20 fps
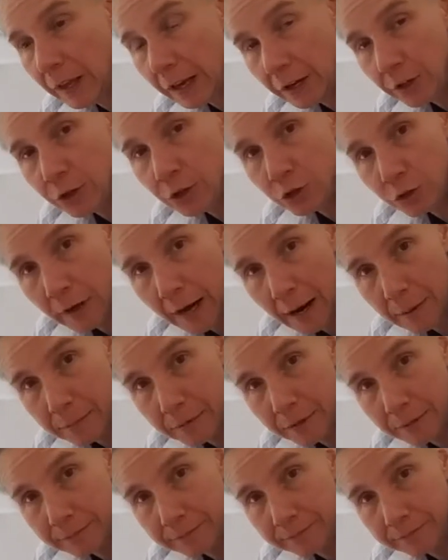the air is
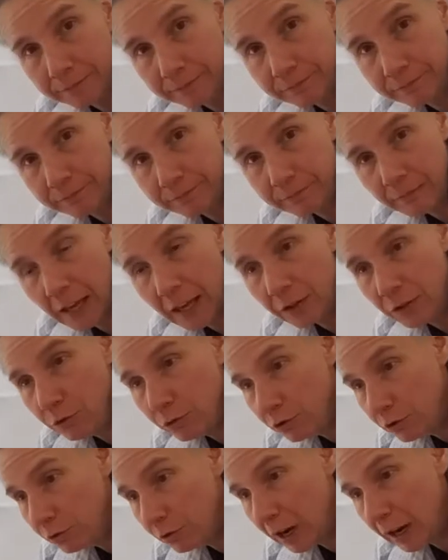trapped, and
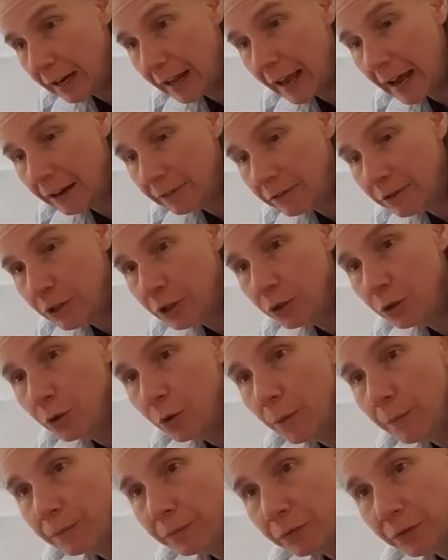you do not have
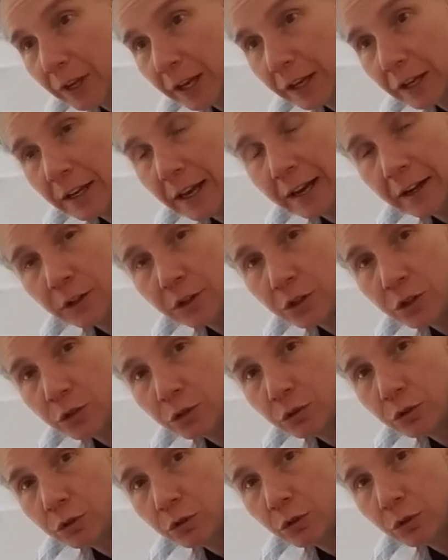to take an air
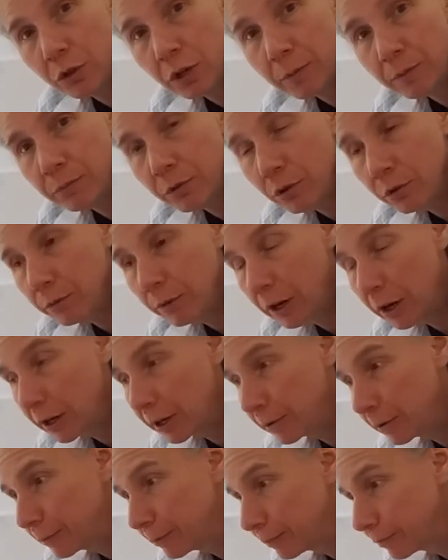tool or a
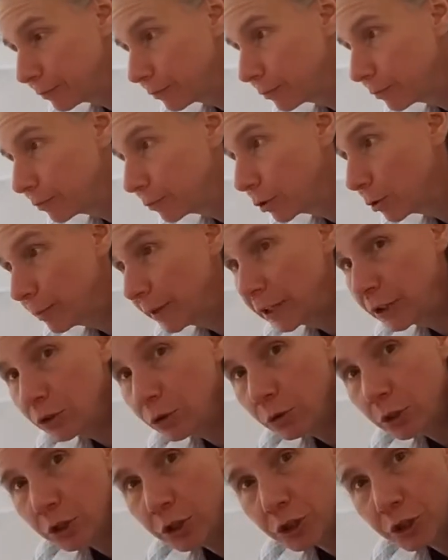
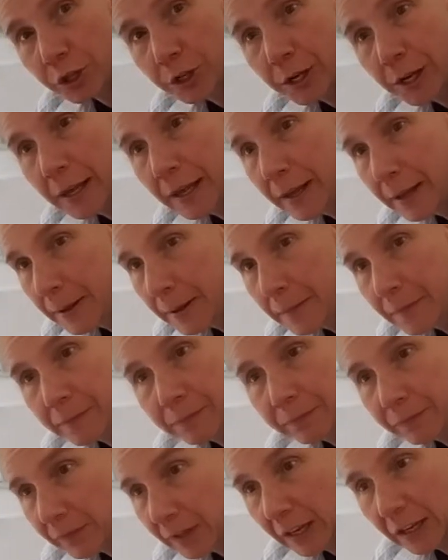propane torch
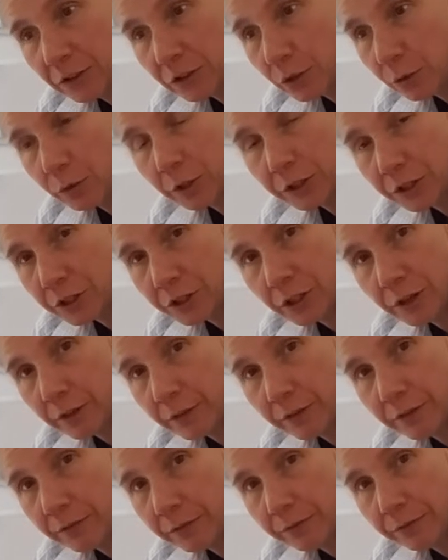and torch
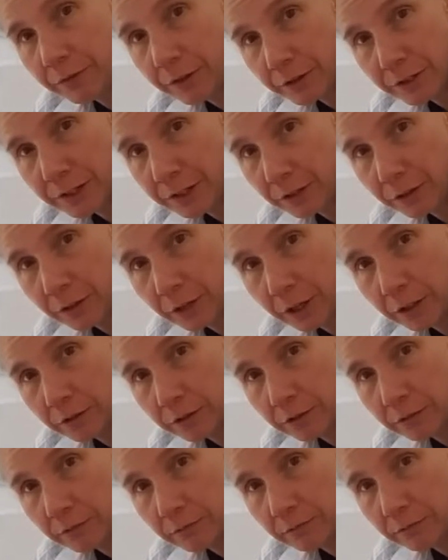the seal
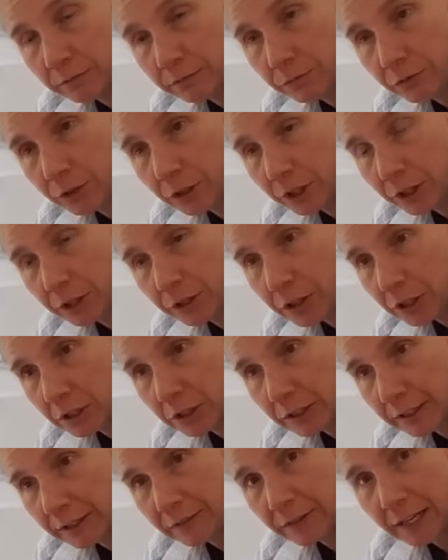coat.
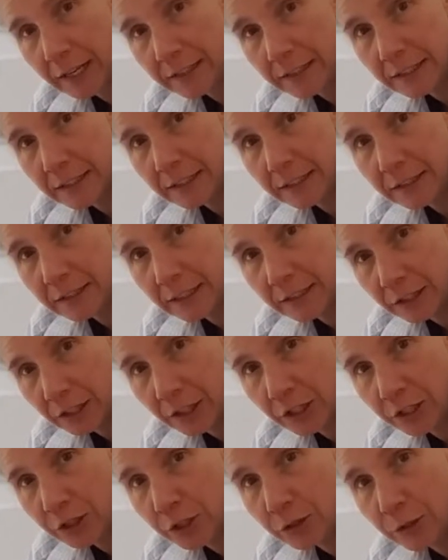Just leave it as it is. It's
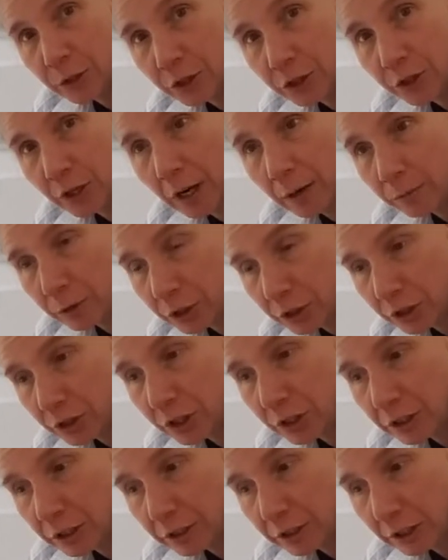going to do its job, which
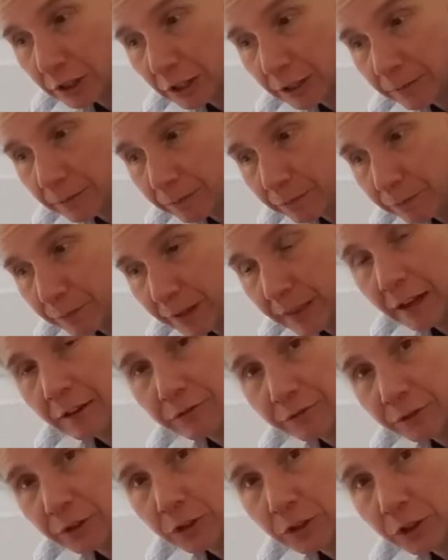is just, it's going to be
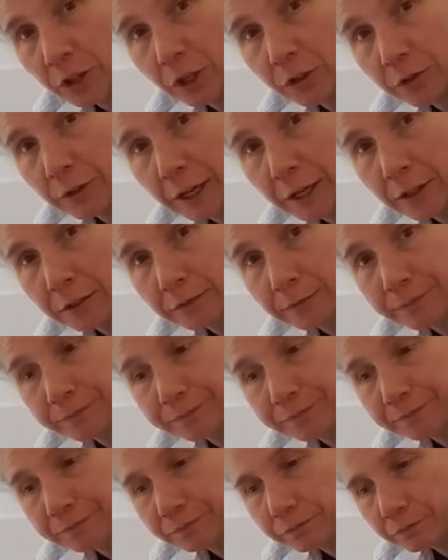that first coat down.
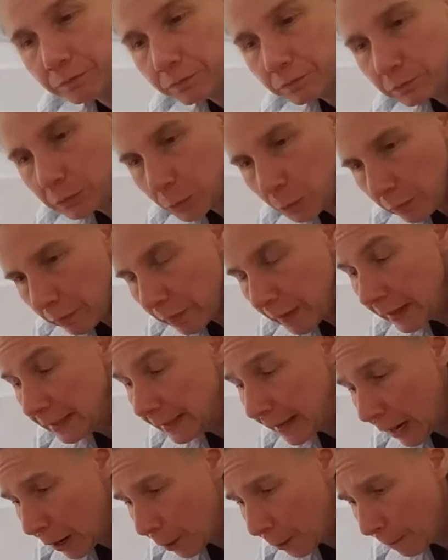
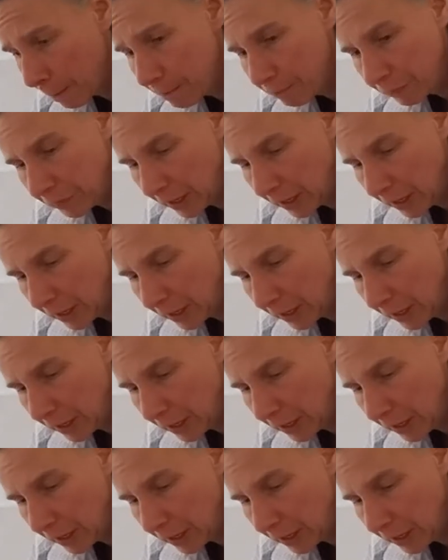Now,